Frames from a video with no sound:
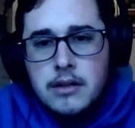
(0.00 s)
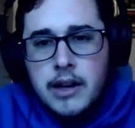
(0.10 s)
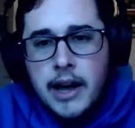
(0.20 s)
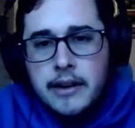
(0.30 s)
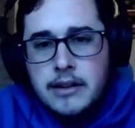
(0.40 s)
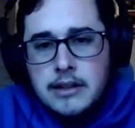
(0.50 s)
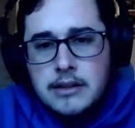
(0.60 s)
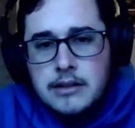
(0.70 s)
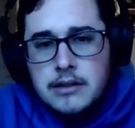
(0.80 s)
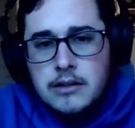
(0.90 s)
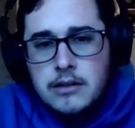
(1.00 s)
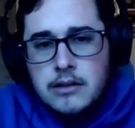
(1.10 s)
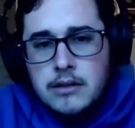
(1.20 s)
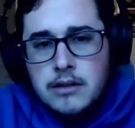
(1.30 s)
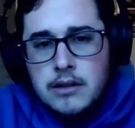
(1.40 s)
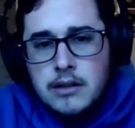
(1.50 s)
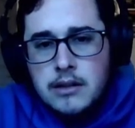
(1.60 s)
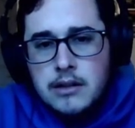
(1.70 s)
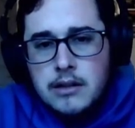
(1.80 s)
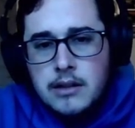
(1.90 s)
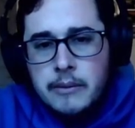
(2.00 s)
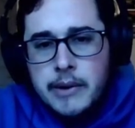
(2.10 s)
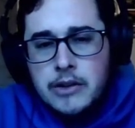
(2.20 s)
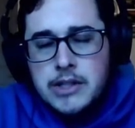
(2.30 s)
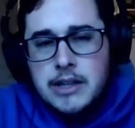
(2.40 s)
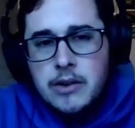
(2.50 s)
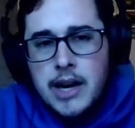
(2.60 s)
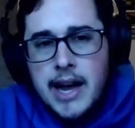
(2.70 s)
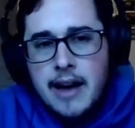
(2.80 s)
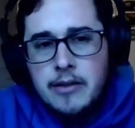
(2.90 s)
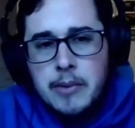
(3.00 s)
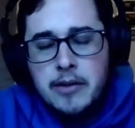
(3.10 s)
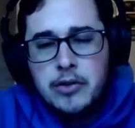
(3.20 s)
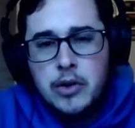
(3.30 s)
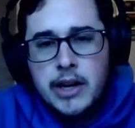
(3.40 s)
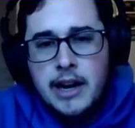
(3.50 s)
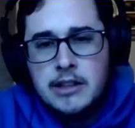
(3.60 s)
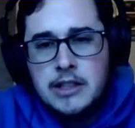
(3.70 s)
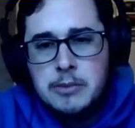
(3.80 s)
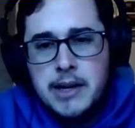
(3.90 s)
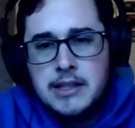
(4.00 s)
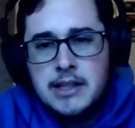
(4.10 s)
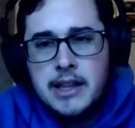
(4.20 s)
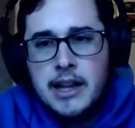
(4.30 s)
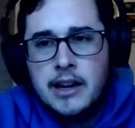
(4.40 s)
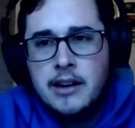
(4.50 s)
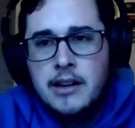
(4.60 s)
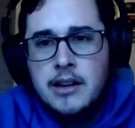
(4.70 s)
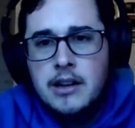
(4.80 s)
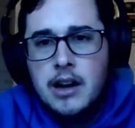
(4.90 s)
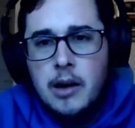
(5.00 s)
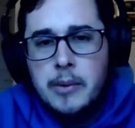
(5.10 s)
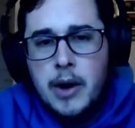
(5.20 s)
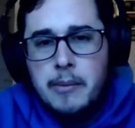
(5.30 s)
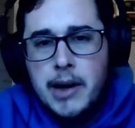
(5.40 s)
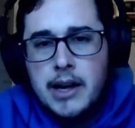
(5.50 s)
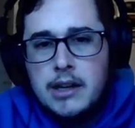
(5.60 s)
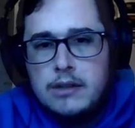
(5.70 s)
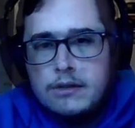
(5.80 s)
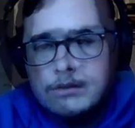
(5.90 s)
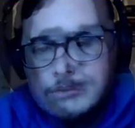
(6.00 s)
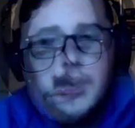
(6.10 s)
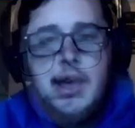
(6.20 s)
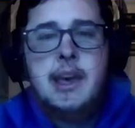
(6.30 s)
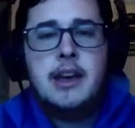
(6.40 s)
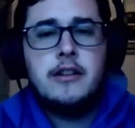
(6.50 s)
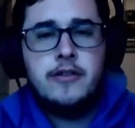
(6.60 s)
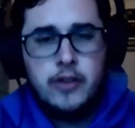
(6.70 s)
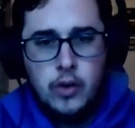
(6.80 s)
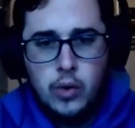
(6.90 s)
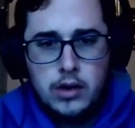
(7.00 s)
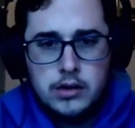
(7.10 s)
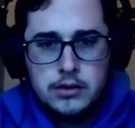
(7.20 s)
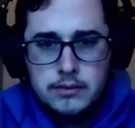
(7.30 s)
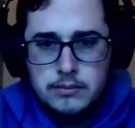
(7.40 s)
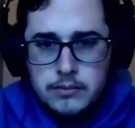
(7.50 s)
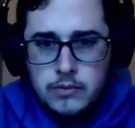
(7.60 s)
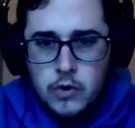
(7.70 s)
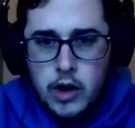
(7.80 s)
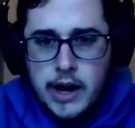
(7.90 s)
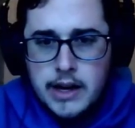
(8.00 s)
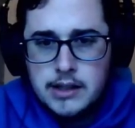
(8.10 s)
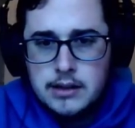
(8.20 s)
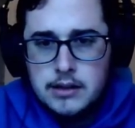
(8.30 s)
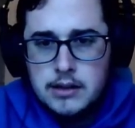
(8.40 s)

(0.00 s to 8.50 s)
Okay. I'm gonna go see what I have in my floating island space, and then I'll be right back. And 4. Great.